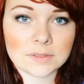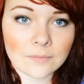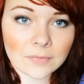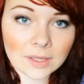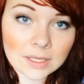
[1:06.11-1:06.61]

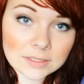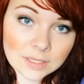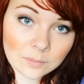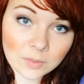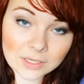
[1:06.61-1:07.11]
something in
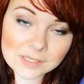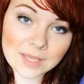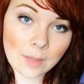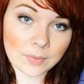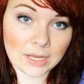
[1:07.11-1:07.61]
Denmark is
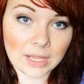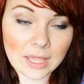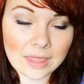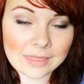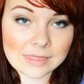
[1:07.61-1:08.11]
happening,
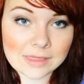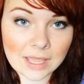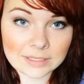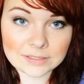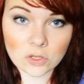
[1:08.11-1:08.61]
and
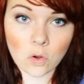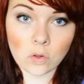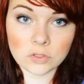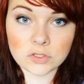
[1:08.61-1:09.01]
that's called